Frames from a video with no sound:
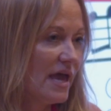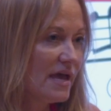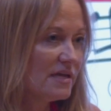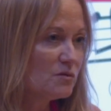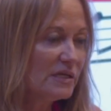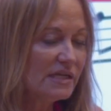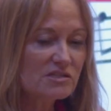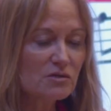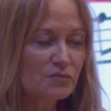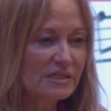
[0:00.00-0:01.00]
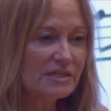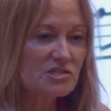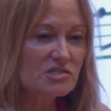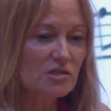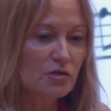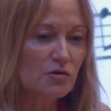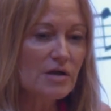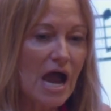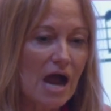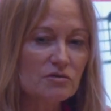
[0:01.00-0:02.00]
and we need to really just learn
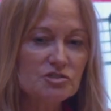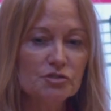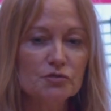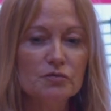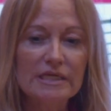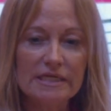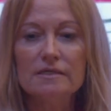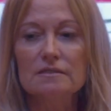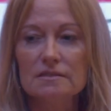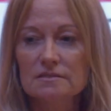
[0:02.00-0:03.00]
how to heal